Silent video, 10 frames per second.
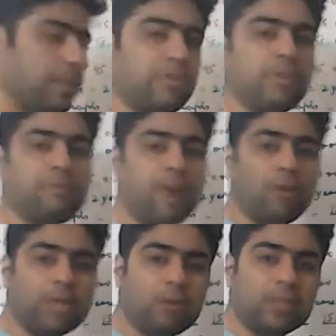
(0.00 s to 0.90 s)
we
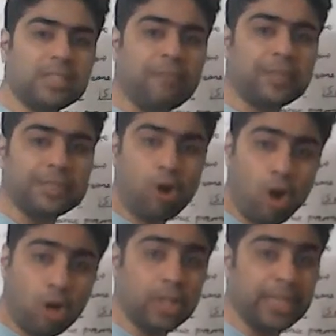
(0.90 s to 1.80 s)
found out, is after
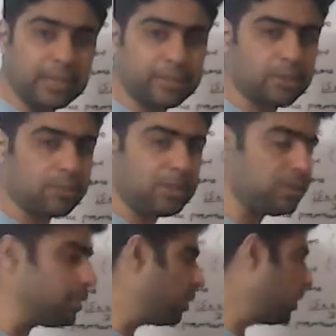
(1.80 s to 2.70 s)
all the
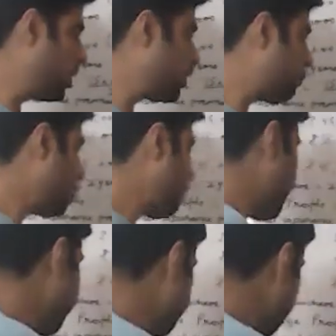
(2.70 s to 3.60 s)
adjustments, is
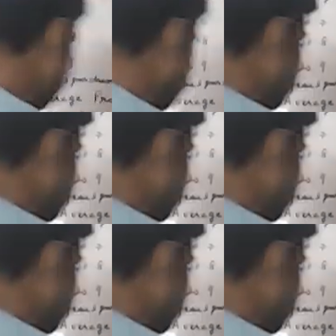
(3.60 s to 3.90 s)
45,000.